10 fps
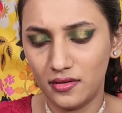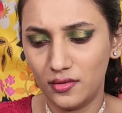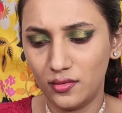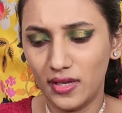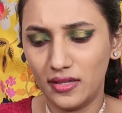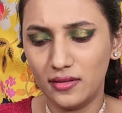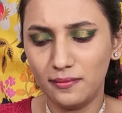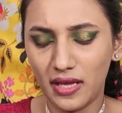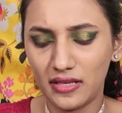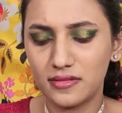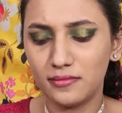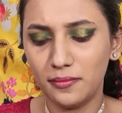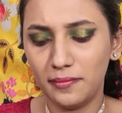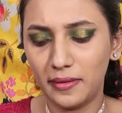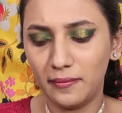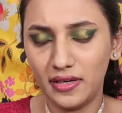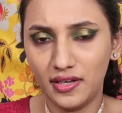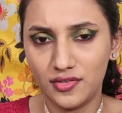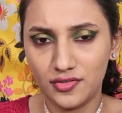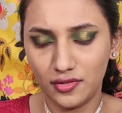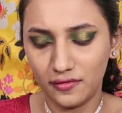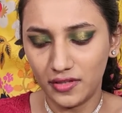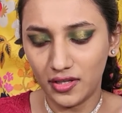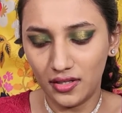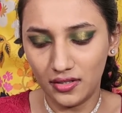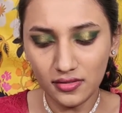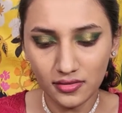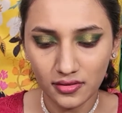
to get the maximum pigmentation of the color.